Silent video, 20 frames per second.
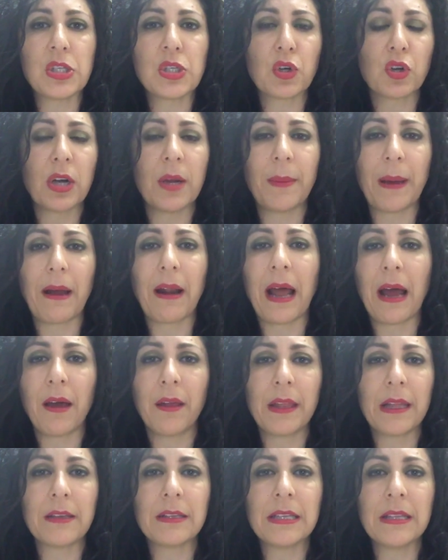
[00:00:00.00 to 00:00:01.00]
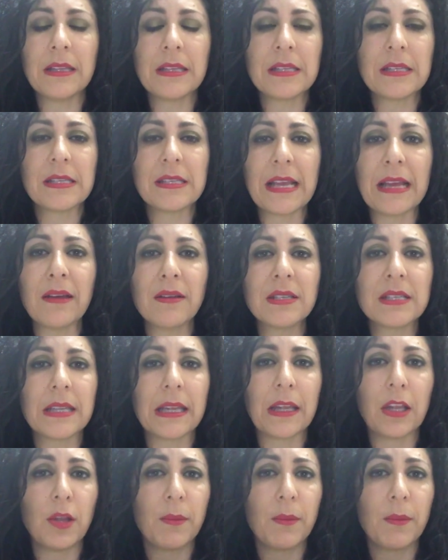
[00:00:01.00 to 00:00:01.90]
story about how they did this sales thing.